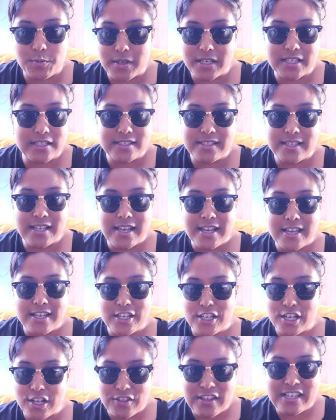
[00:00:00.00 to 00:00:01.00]
because
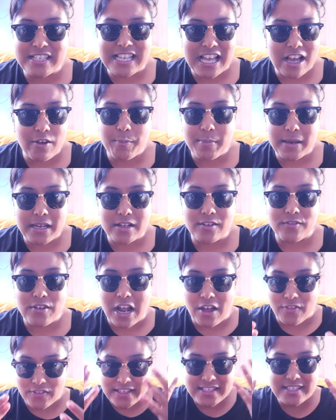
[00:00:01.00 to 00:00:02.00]
you know these have been
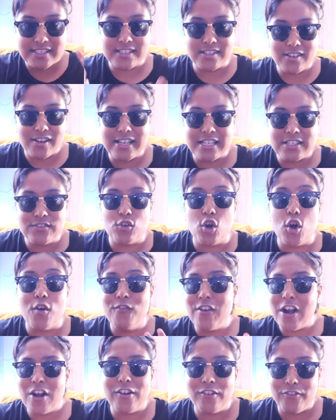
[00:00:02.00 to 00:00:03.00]
around, these designs, for a
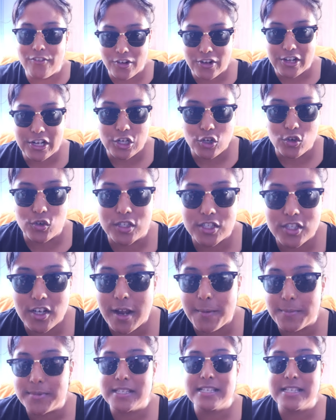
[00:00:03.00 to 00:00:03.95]
very, very long time.